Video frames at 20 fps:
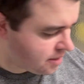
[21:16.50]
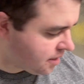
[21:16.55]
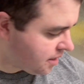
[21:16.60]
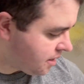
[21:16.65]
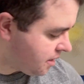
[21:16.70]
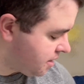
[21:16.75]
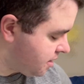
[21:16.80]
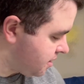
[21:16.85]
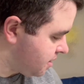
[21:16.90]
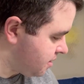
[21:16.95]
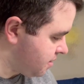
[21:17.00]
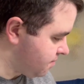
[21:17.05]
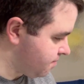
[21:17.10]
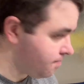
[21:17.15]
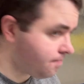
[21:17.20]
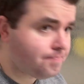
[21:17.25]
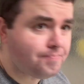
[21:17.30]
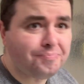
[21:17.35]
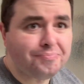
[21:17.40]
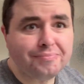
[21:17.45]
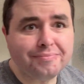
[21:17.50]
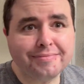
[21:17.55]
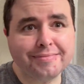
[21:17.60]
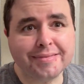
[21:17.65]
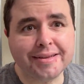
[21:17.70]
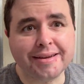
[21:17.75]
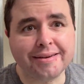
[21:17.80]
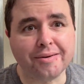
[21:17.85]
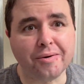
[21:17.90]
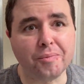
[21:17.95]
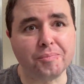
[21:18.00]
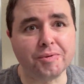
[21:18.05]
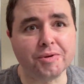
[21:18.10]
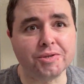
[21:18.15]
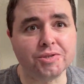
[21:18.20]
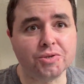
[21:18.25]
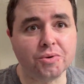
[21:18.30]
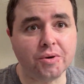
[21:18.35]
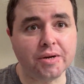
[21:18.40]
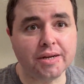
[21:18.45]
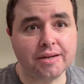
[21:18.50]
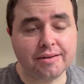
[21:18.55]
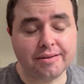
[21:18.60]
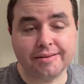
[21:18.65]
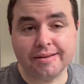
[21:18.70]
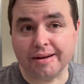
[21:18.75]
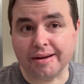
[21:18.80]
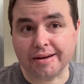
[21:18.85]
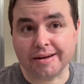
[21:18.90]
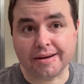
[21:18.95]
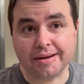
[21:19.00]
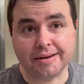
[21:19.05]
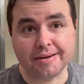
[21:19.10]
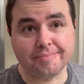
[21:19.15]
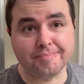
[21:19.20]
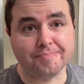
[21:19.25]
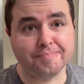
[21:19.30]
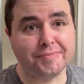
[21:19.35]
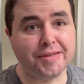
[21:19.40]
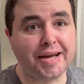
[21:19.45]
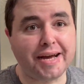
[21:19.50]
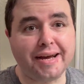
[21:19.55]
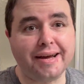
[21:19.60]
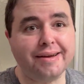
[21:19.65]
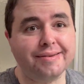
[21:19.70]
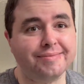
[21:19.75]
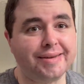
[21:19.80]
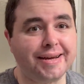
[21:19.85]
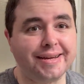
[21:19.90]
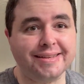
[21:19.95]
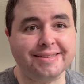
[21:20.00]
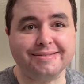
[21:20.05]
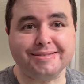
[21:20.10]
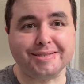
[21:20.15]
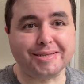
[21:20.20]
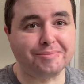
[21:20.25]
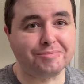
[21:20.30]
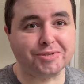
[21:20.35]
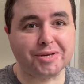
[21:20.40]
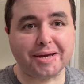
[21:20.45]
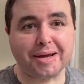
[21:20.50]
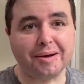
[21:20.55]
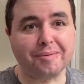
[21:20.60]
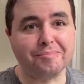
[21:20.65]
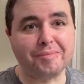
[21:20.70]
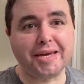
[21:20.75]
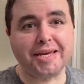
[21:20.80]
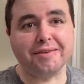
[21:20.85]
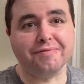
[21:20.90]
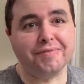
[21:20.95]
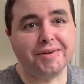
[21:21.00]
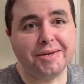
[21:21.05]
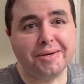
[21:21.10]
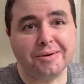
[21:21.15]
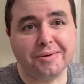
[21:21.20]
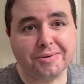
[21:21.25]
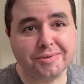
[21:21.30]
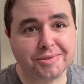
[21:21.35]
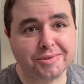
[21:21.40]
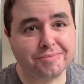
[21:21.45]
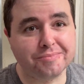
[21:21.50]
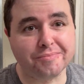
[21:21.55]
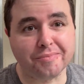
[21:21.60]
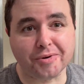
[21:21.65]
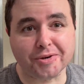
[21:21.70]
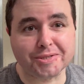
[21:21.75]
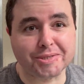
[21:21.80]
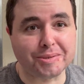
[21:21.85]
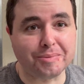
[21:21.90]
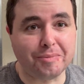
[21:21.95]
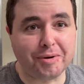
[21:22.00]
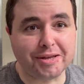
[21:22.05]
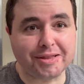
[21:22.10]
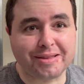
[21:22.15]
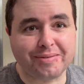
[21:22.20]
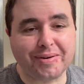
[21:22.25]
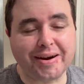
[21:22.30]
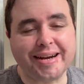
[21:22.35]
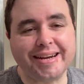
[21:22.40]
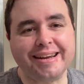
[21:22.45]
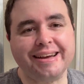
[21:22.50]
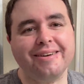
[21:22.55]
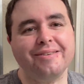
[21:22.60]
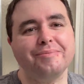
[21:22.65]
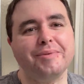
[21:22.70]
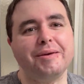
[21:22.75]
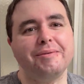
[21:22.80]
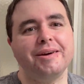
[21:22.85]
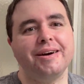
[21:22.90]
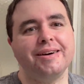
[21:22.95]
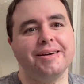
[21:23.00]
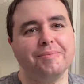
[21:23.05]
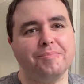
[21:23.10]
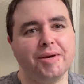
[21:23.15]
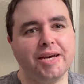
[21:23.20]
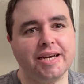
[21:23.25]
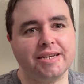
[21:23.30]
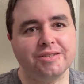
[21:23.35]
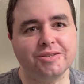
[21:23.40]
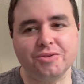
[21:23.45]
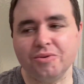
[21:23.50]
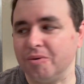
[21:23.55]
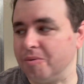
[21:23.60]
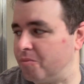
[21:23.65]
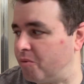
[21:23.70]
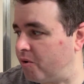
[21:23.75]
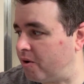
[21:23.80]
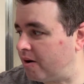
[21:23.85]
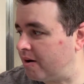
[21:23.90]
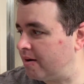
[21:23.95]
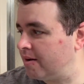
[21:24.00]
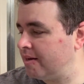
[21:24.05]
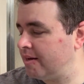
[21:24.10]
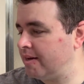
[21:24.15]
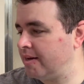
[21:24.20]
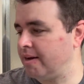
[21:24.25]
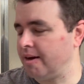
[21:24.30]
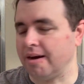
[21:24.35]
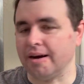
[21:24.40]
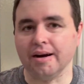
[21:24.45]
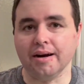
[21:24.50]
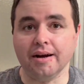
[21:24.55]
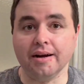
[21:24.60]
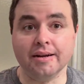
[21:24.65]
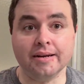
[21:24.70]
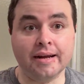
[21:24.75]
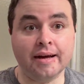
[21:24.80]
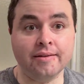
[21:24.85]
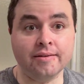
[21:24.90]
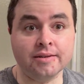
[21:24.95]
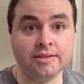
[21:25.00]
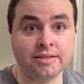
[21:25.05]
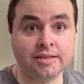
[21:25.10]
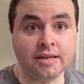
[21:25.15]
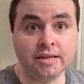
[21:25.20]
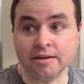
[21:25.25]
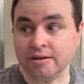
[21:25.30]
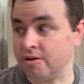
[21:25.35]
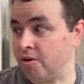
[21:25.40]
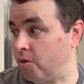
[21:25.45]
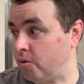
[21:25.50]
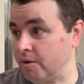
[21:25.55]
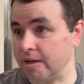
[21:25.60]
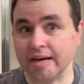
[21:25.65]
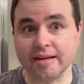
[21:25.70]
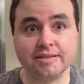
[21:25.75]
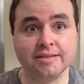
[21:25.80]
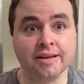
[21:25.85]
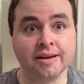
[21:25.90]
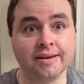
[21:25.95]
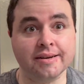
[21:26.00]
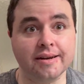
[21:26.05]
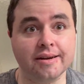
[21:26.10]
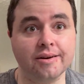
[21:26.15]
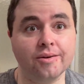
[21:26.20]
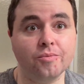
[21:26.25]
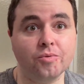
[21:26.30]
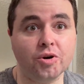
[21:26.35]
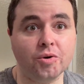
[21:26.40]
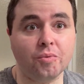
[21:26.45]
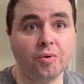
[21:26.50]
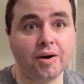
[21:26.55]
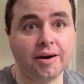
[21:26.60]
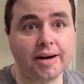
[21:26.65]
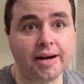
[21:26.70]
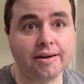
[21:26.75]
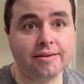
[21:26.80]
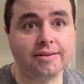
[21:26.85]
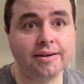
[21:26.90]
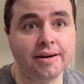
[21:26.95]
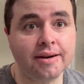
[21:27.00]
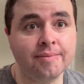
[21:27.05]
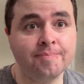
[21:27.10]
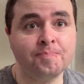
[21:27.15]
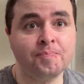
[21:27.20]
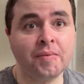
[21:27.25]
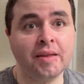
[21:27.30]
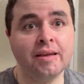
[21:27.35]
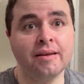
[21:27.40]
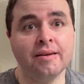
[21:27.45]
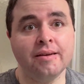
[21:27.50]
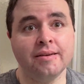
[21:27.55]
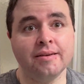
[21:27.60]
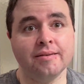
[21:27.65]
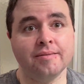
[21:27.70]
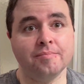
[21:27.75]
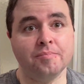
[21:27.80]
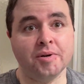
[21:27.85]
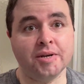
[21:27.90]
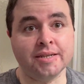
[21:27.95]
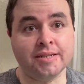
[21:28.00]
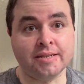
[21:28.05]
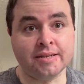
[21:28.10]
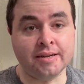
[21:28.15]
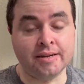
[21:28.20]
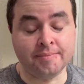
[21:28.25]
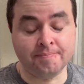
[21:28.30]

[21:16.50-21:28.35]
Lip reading: Hope you enjoyed it. It seems like I'm making videos once a month right now. Maybe I'll get back to doing more now that it's getting cold outside and I don't want to work out there. But